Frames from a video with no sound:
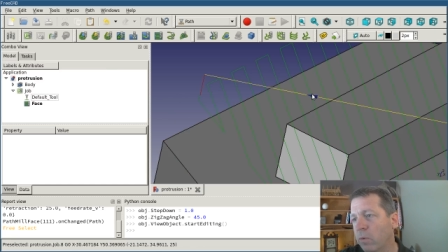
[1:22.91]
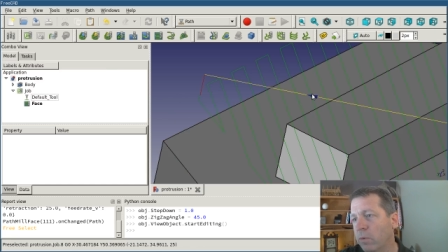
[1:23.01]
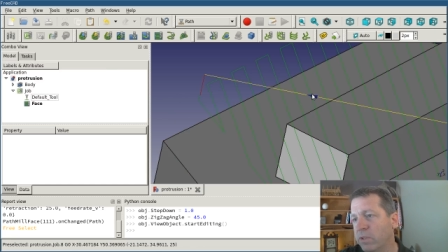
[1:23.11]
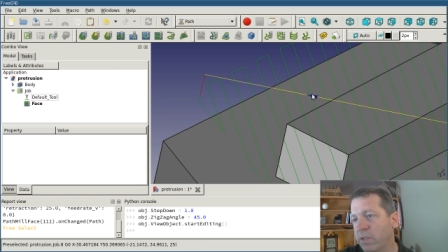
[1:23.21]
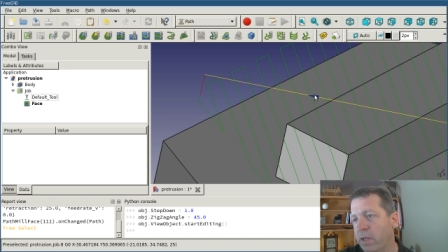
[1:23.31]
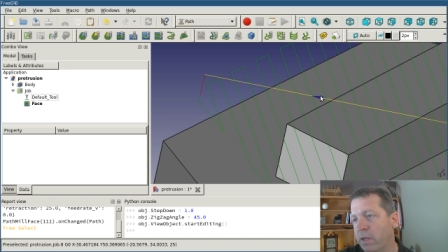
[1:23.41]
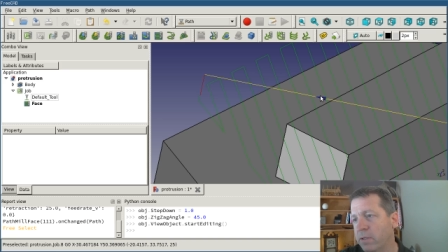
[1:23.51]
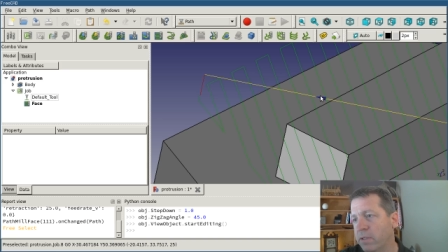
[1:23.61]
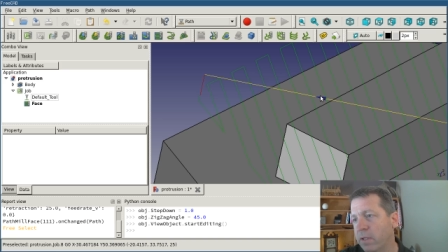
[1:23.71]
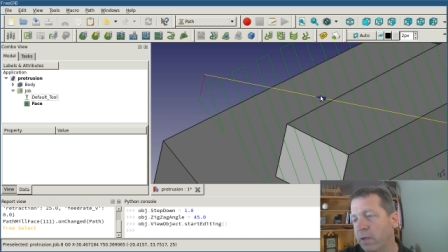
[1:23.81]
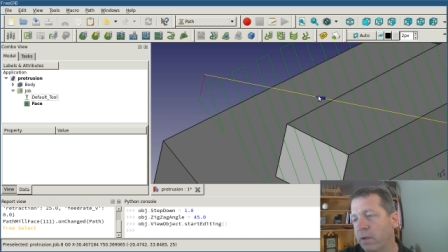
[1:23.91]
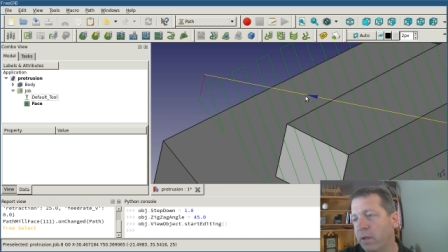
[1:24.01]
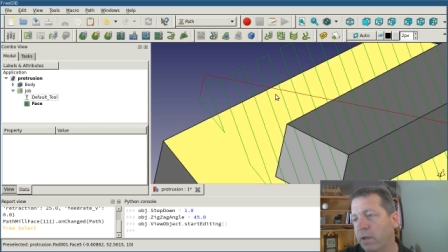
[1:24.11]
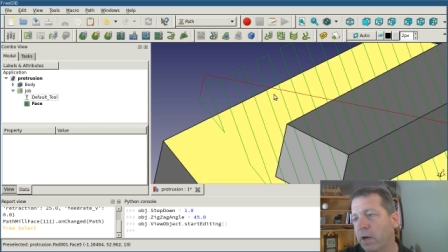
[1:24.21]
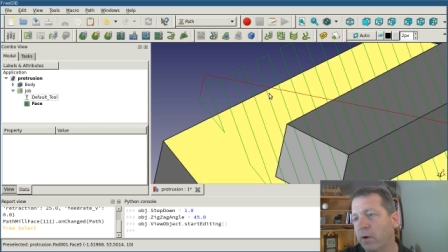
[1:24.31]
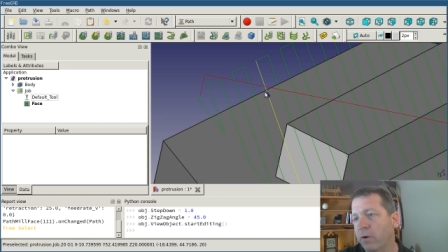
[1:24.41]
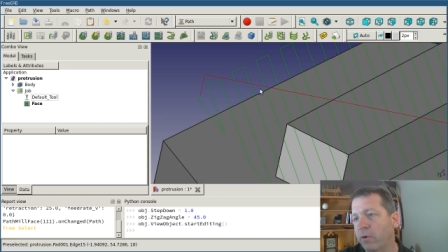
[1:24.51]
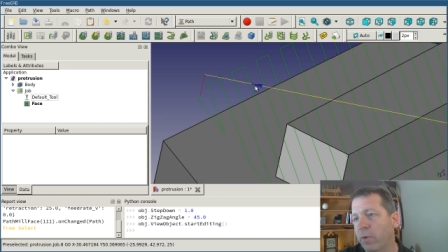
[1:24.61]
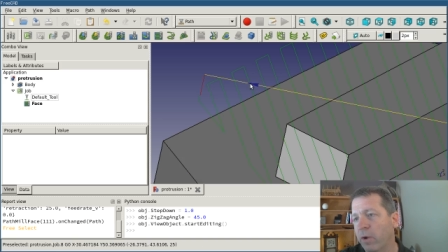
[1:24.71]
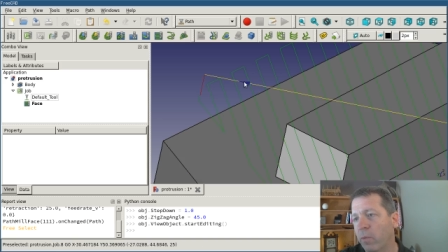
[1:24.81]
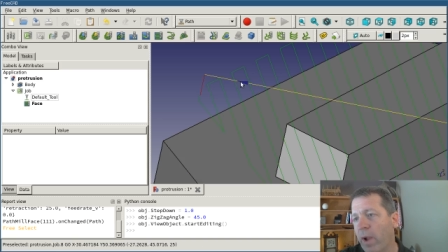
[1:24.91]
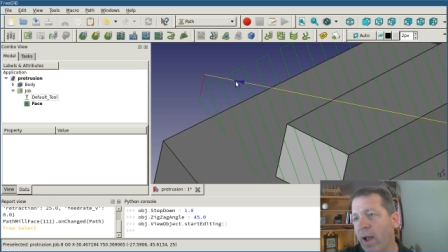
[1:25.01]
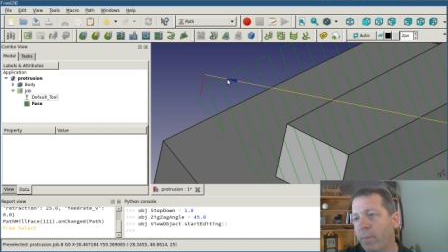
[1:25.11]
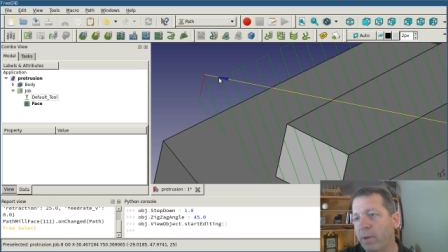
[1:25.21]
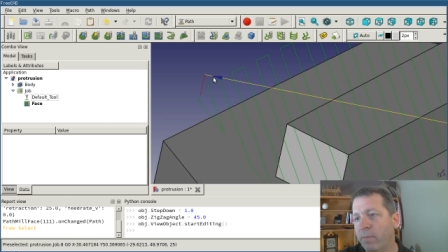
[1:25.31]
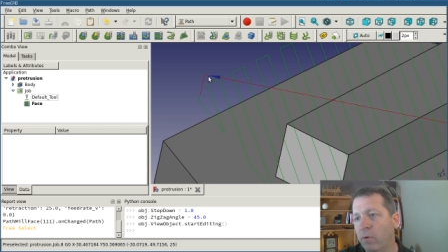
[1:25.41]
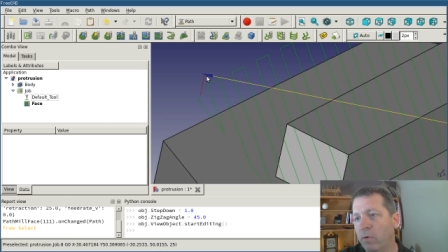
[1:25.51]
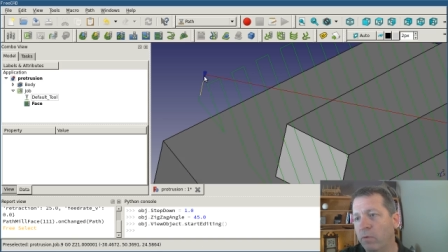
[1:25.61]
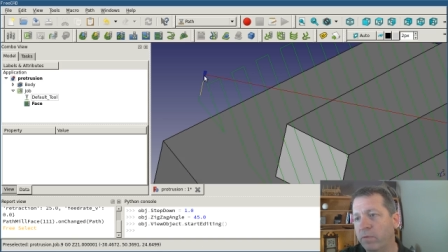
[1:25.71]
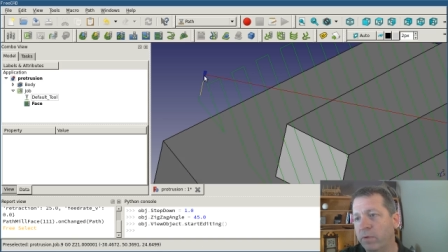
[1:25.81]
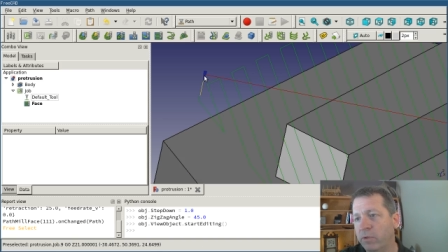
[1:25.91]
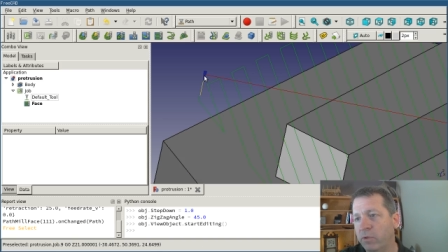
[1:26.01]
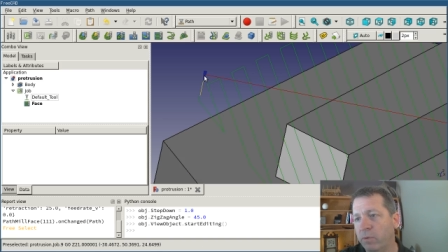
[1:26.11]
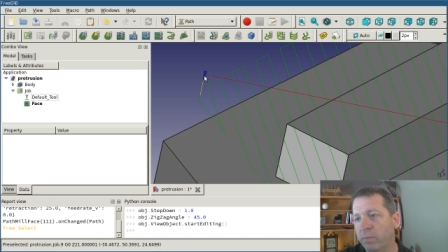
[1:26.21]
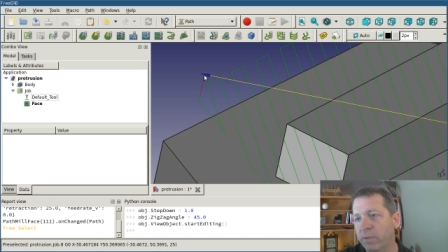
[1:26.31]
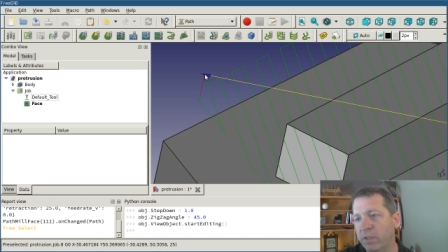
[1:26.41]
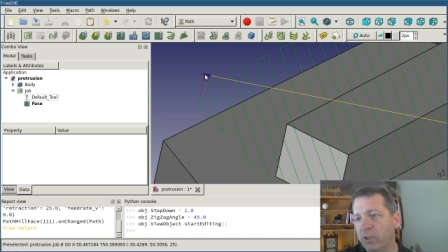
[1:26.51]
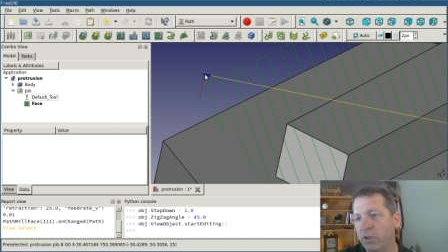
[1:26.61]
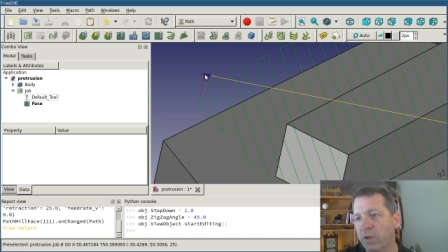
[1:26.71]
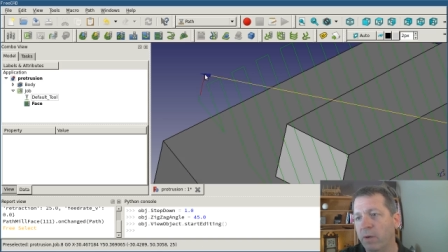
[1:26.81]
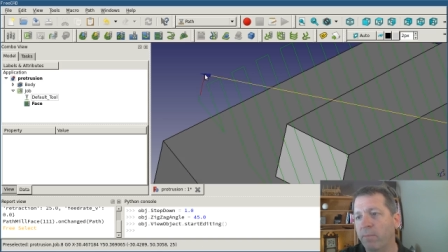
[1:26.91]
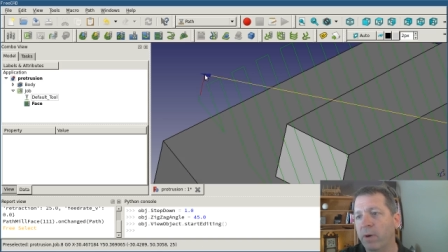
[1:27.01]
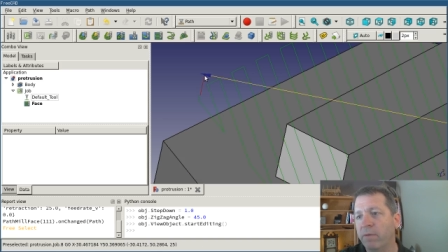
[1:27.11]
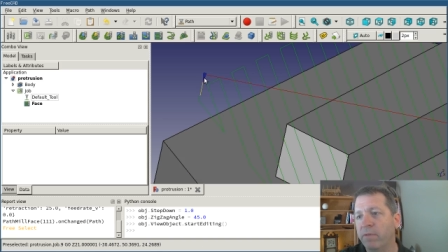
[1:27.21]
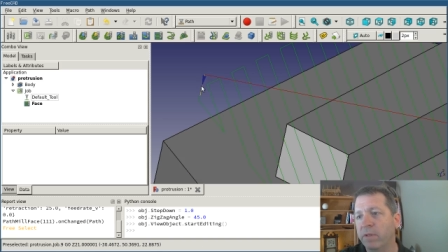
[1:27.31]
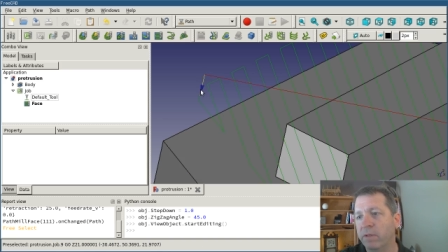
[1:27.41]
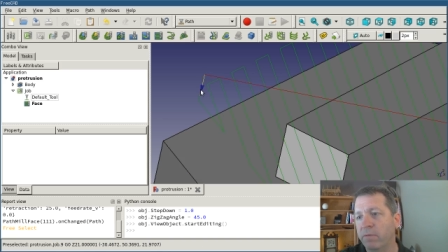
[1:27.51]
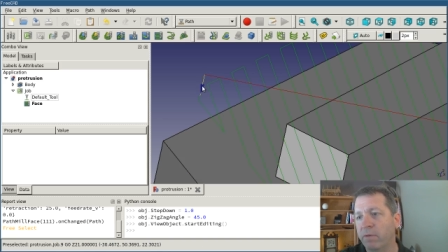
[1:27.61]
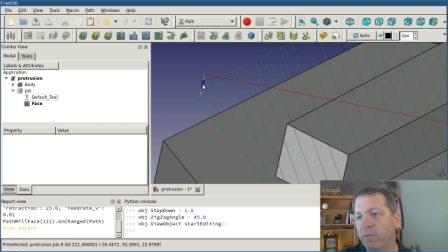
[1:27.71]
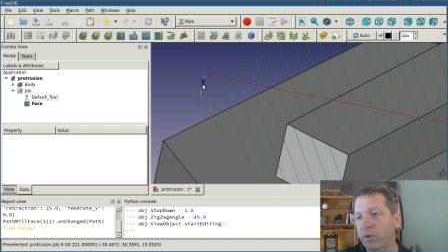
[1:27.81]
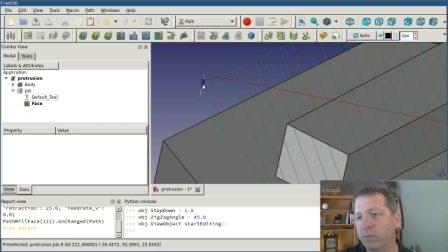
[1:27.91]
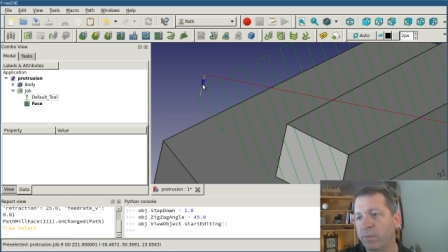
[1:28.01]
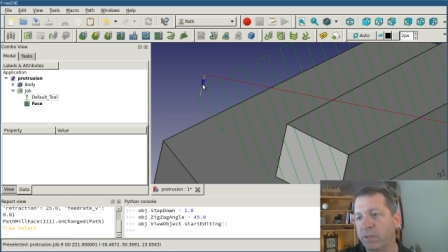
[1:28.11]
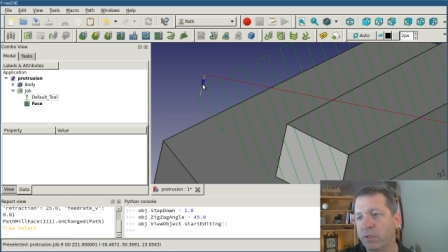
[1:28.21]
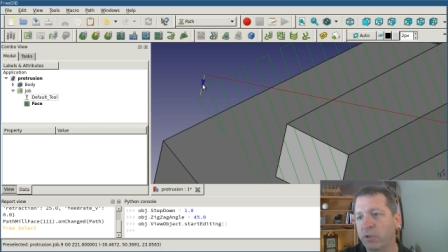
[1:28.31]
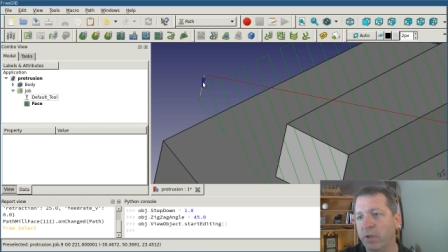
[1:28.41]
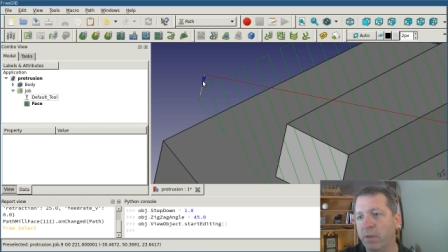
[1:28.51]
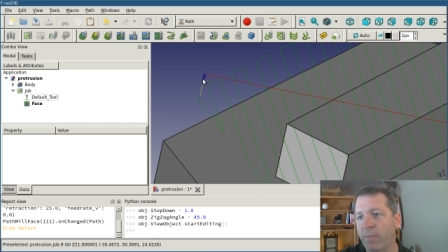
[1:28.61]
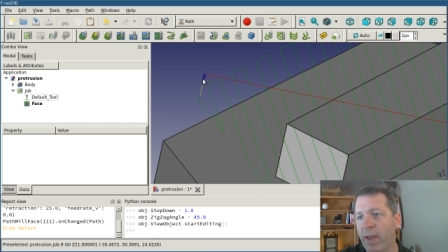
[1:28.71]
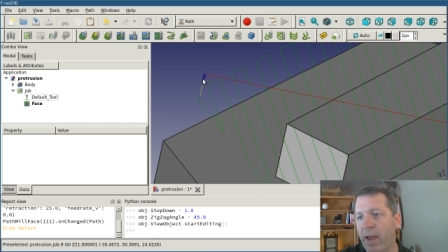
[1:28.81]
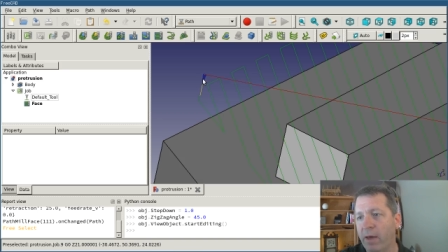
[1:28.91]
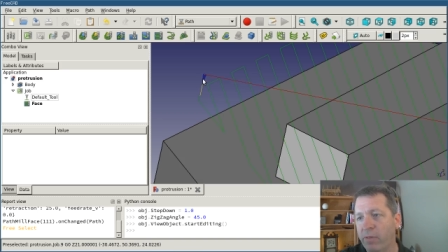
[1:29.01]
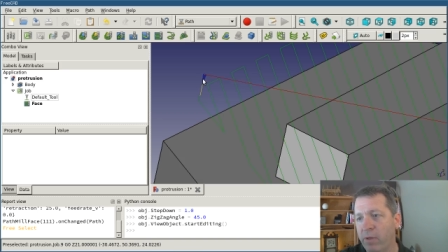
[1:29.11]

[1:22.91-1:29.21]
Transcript: what we're seeing is the cutter doing a rapid move to a position above the first position in the path,